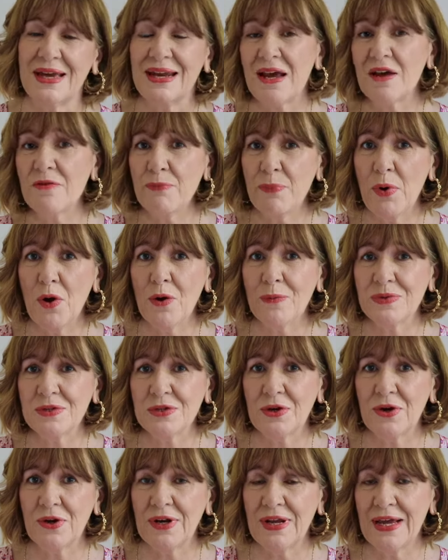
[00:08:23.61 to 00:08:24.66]
And I've popped
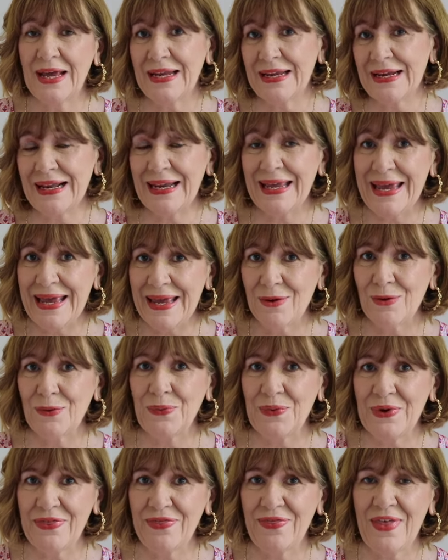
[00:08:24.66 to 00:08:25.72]
on a little heel
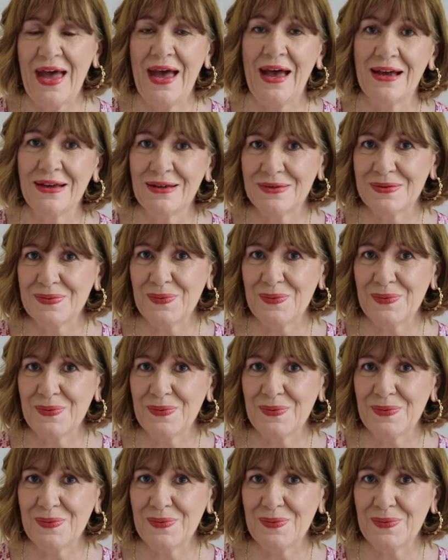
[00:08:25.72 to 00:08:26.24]
with that as